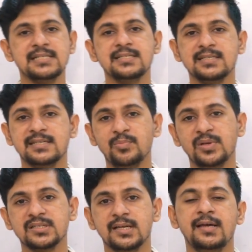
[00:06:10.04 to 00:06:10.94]
Celsius
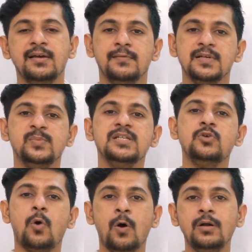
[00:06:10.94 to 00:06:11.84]
temperature, which
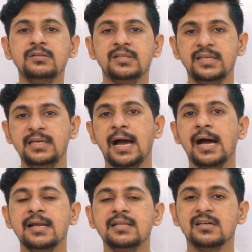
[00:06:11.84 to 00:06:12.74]
means all three
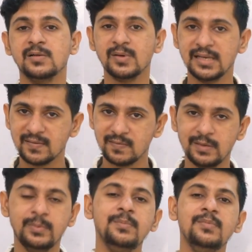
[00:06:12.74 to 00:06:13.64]
are in thermal
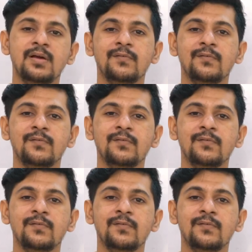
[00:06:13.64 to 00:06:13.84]
equilibrium